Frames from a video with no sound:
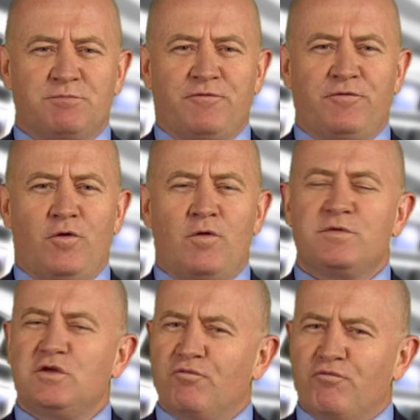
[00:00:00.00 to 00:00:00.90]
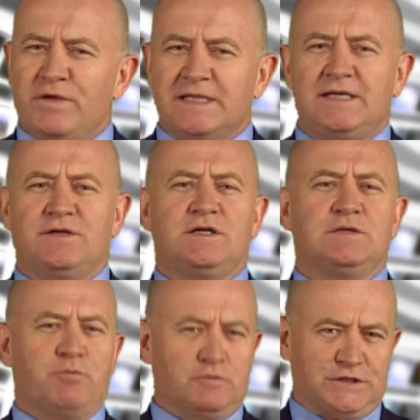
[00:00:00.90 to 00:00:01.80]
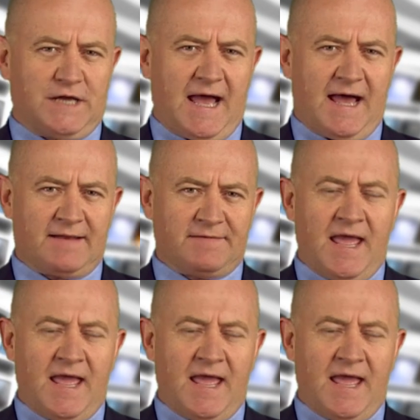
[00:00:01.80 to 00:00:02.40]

perform, you really need to push it hard.